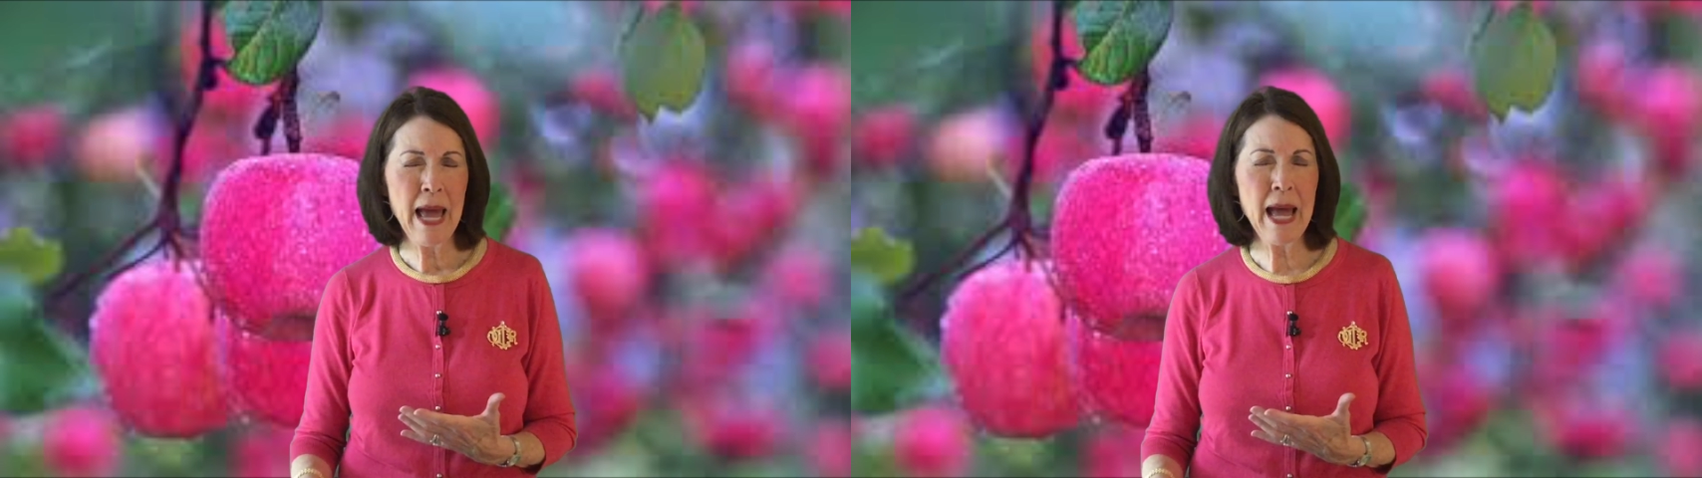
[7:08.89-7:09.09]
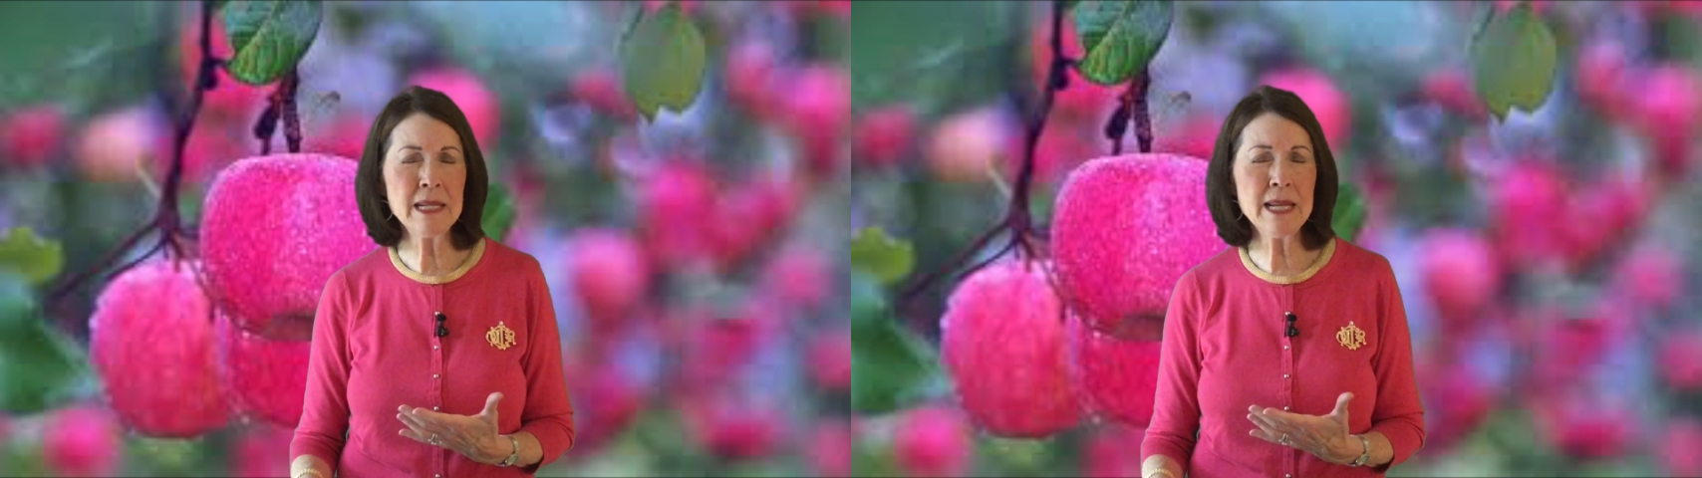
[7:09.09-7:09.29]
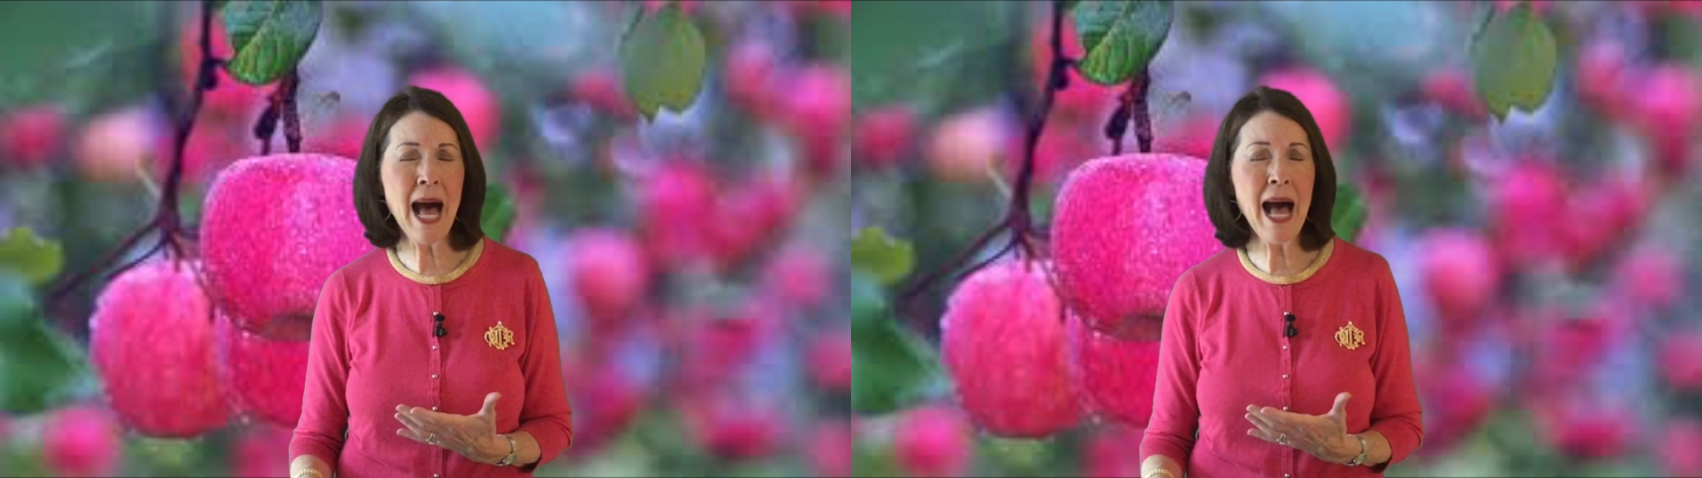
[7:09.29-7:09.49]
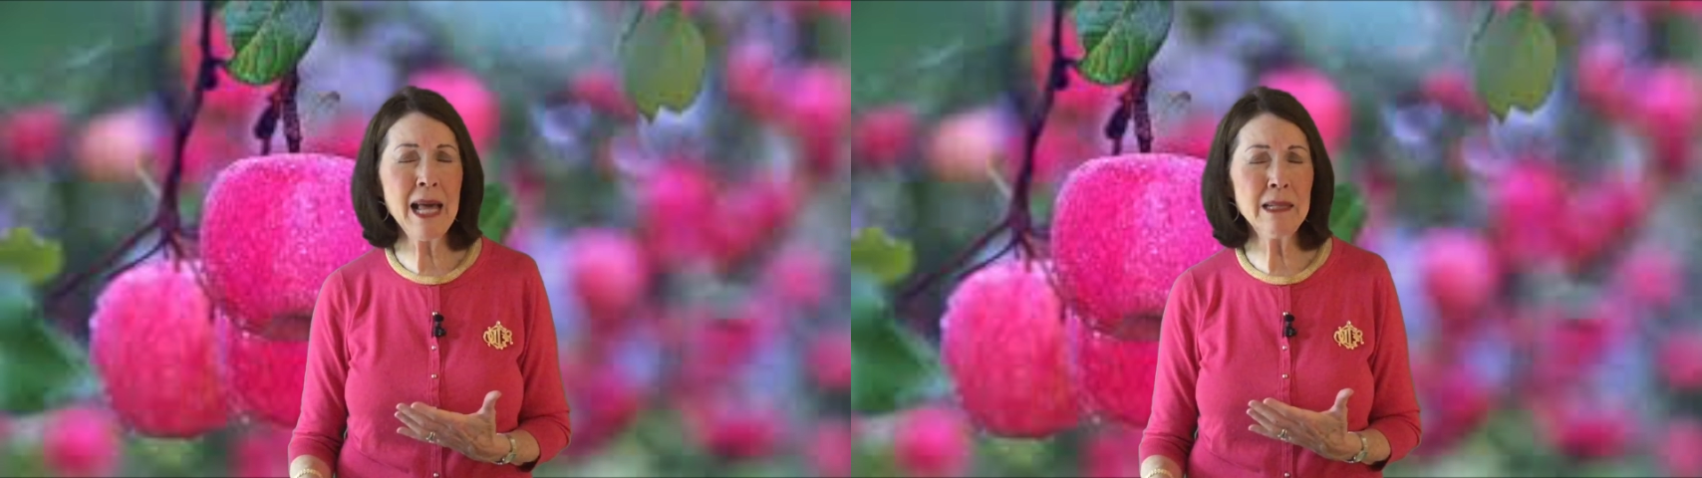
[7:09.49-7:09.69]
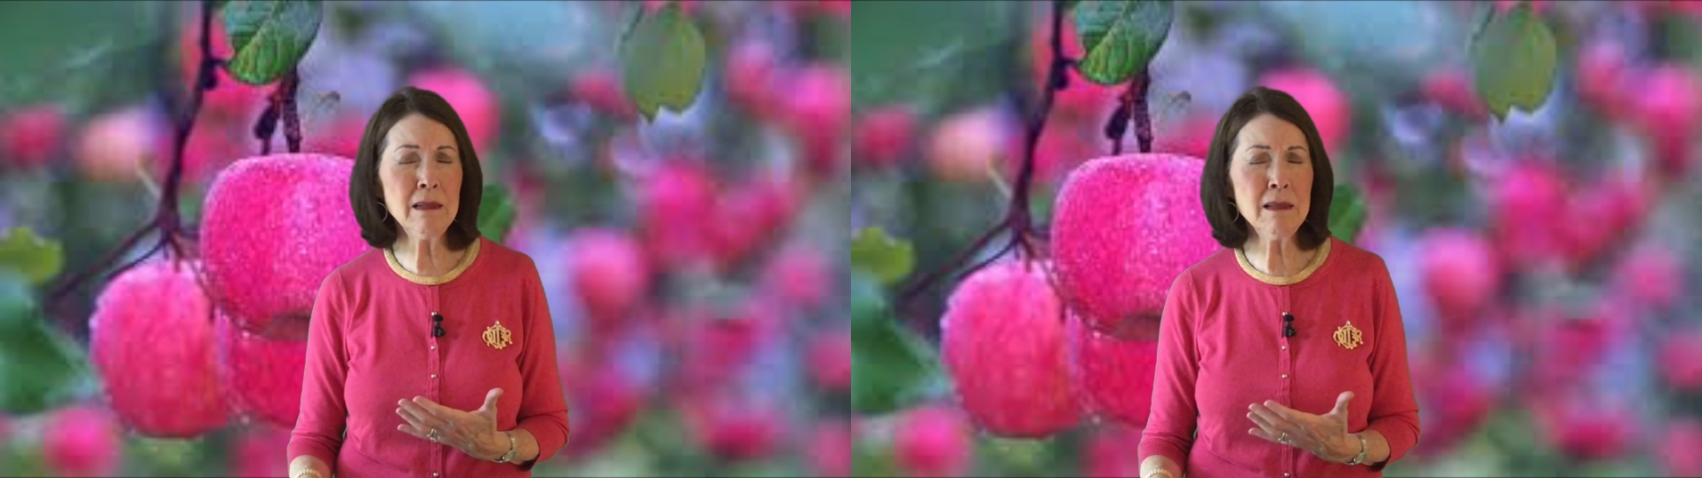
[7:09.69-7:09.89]
And
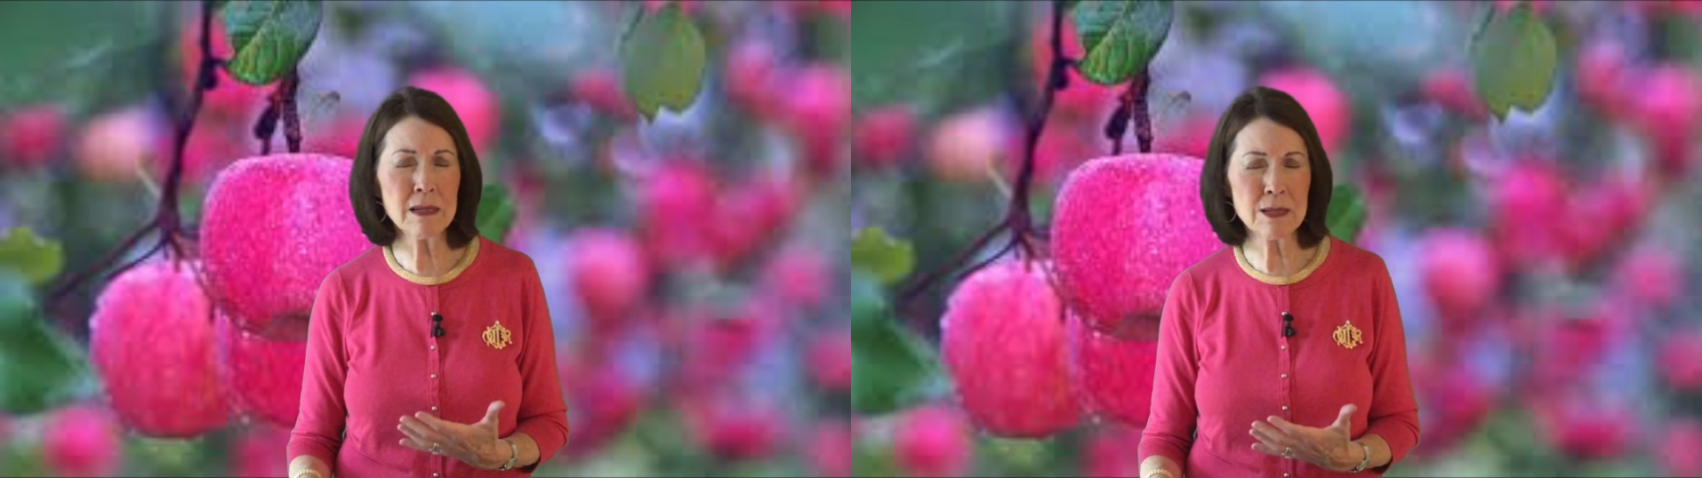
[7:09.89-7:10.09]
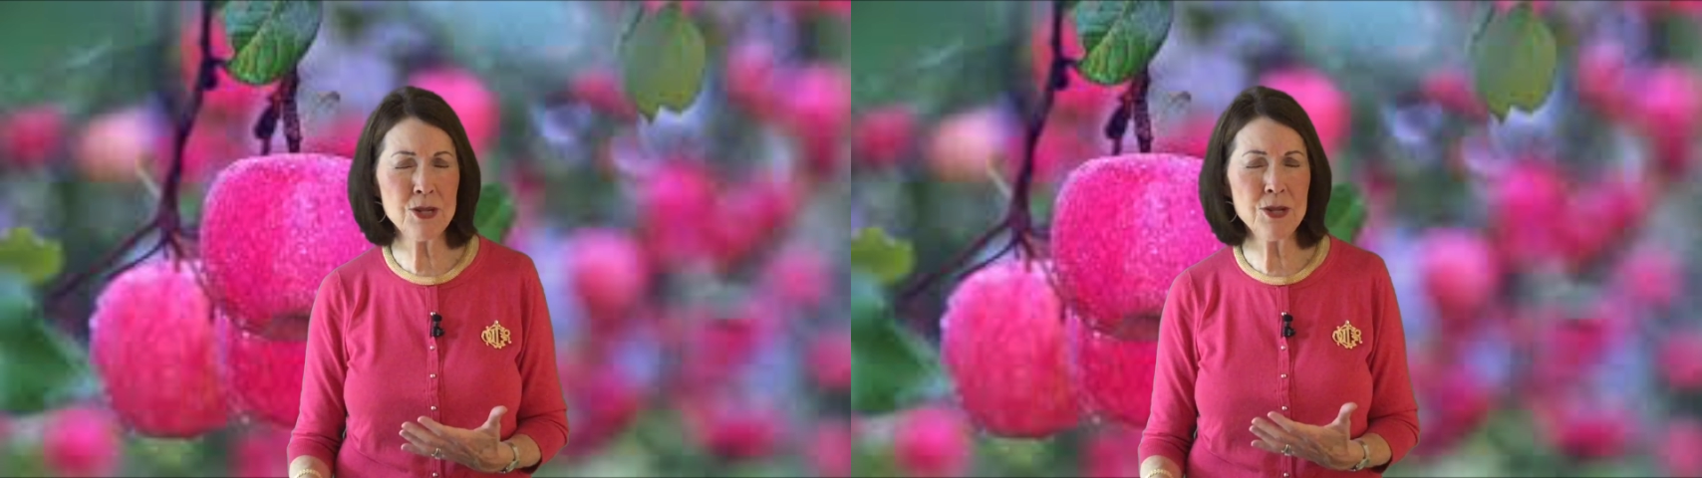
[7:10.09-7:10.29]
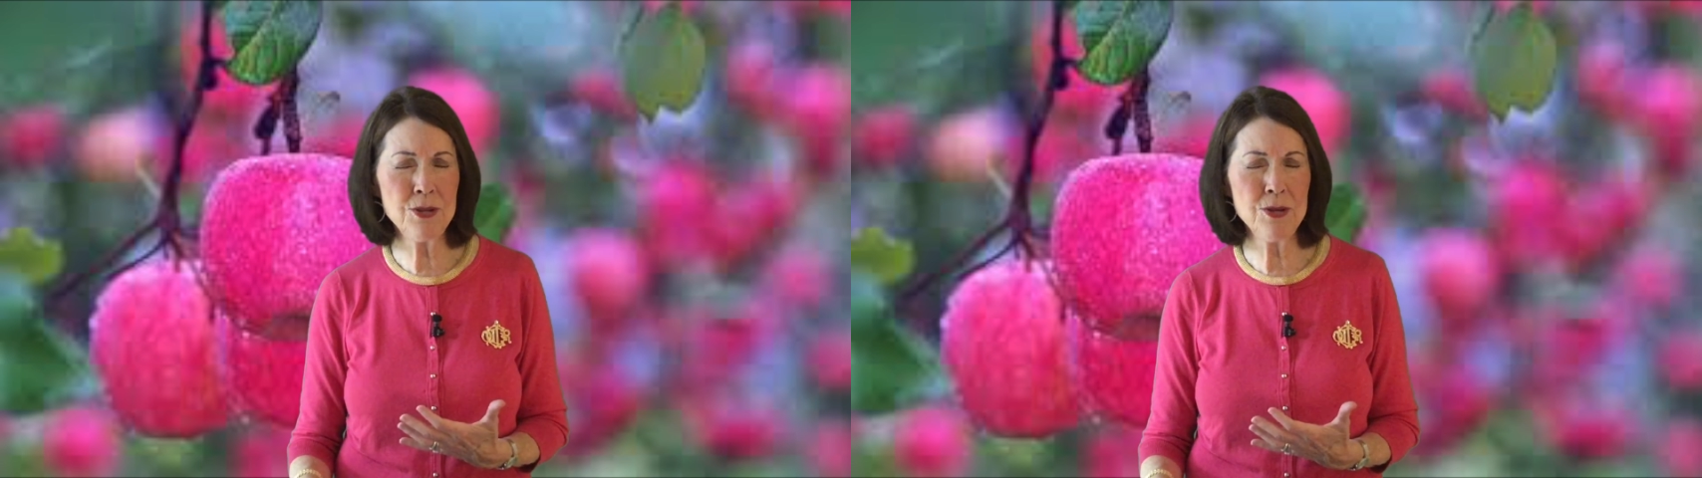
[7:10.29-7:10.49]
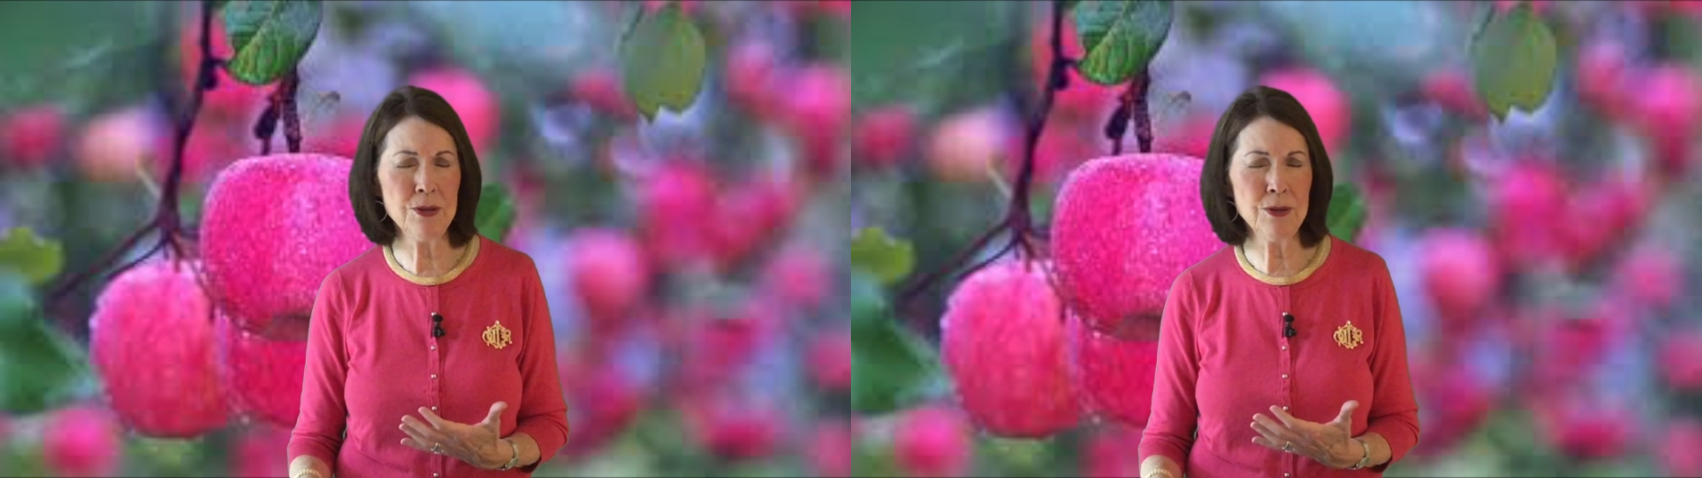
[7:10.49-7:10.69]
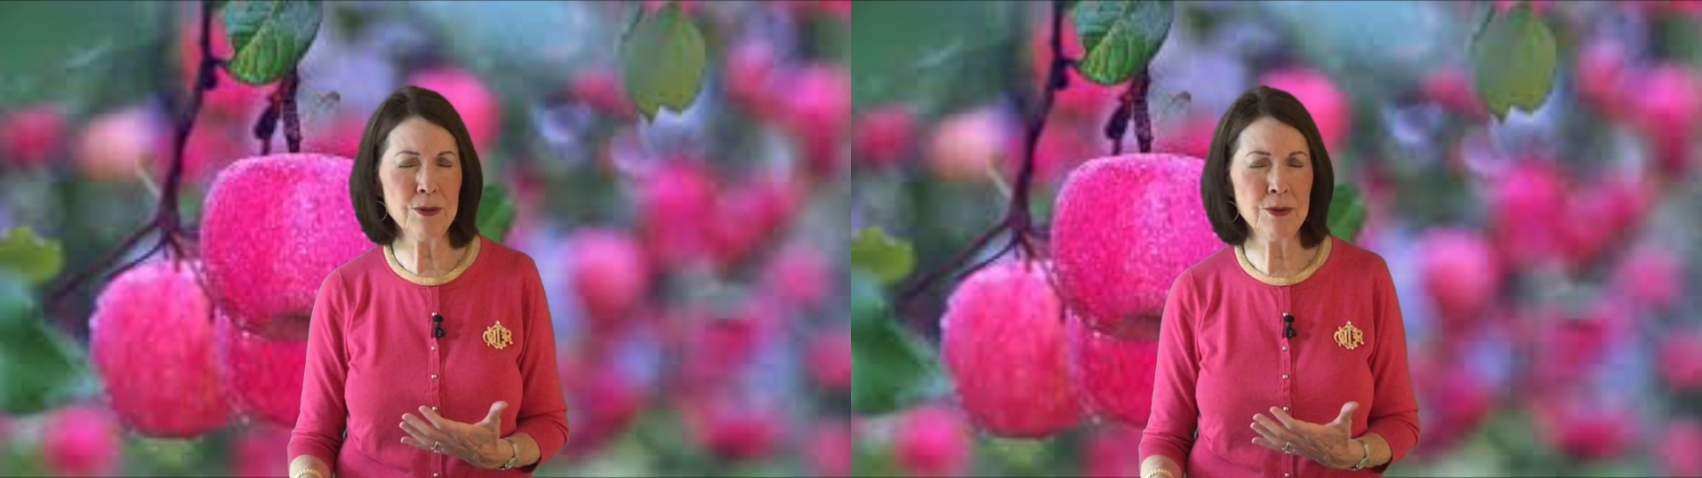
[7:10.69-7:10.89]
I look to You